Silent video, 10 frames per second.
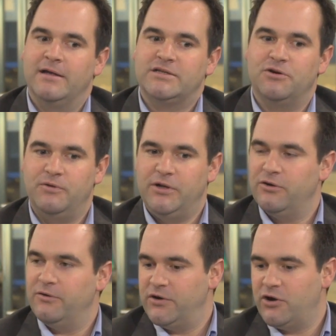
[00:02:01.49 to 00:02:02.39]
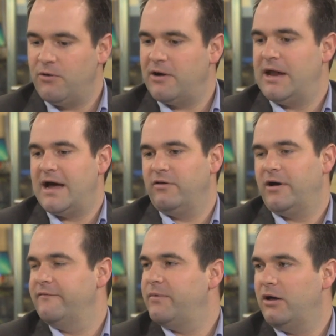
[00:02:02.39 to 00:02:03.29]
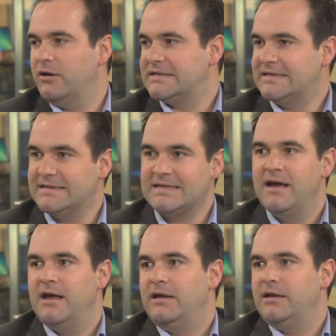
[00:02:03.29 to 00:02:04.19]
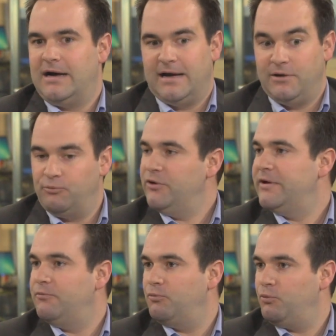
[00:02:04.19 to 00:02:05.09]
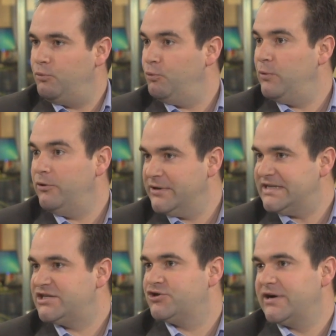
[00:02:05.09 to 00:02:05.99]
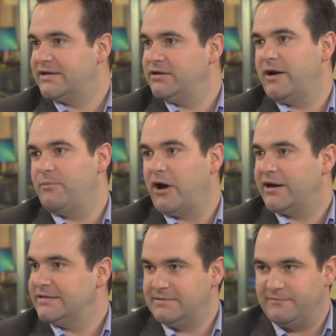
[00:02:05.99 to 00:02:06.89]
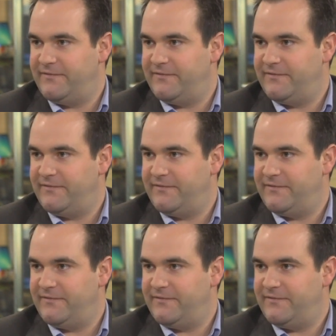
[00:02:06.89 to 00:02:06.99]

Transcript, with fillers: So you know, if you go have a lot of policies, uh, it really will restrict a lot of markets.